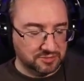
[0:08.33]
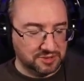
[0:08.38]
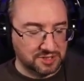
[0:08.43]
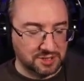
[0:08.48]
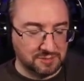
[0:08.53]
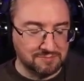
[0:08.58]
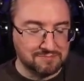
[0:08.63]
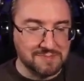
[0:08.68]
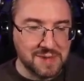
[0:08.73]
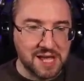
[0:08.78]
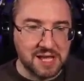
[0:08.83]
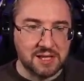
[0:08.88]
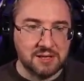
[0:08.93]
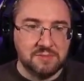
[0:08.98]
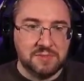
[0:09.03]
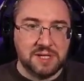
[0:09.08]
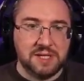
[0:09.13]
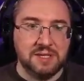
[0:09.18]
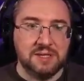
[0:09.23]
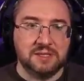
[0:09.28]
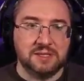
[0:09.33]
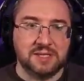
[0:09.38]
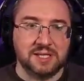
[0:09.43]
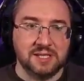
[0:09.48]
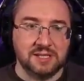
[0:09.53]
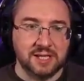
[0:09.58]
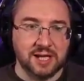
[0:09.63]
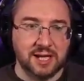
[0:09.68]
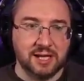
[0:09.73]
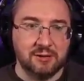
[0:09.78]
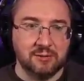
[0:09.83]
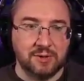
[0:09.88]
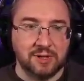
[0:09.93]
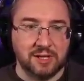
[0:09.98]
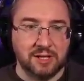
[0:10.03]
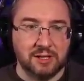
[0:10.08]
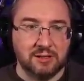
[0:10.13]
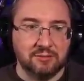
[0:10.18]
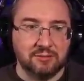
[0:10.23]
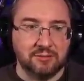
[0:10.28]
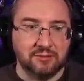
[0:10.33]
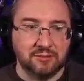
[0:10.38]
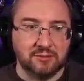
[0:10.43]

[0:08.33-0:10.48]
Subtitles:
So maybe today we